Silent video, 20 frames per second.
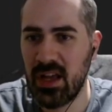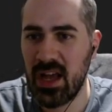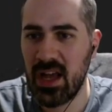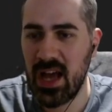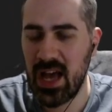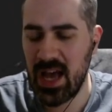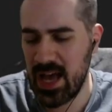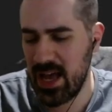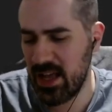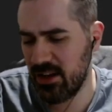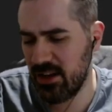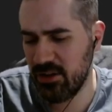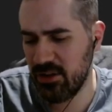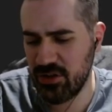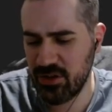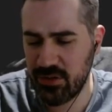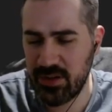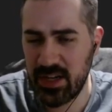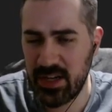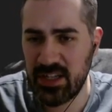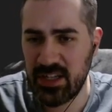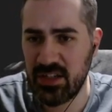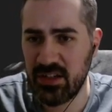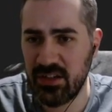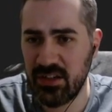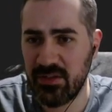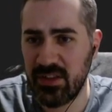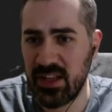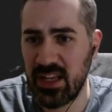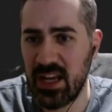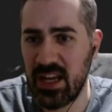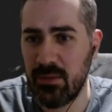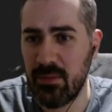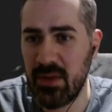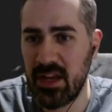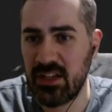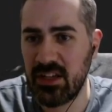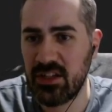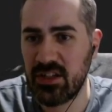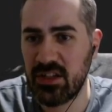and a duration of the
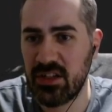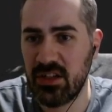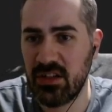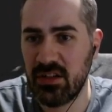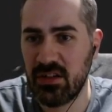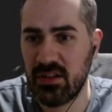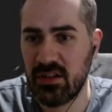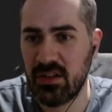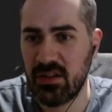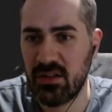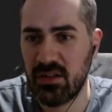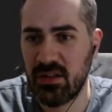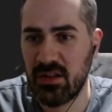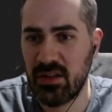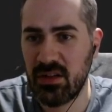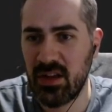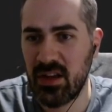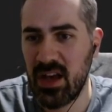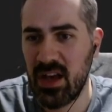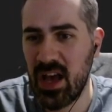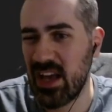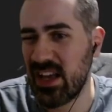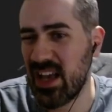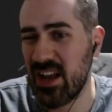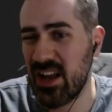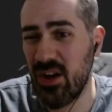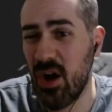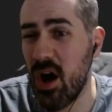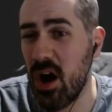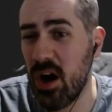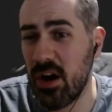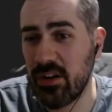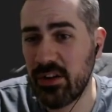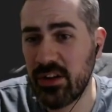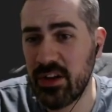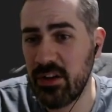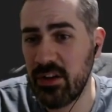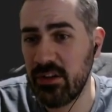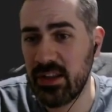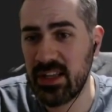animation. I can hard
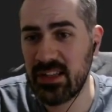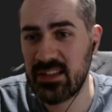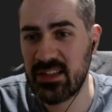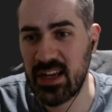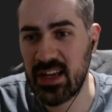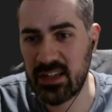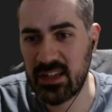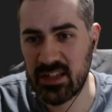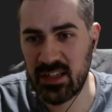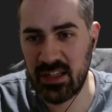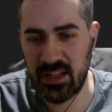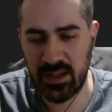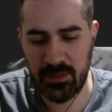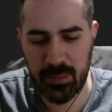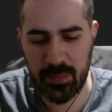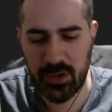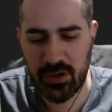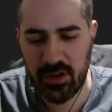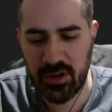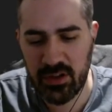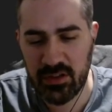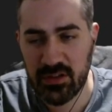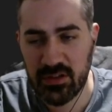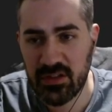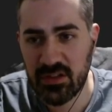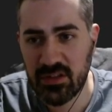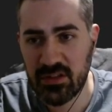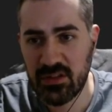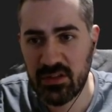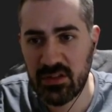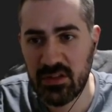code this actually because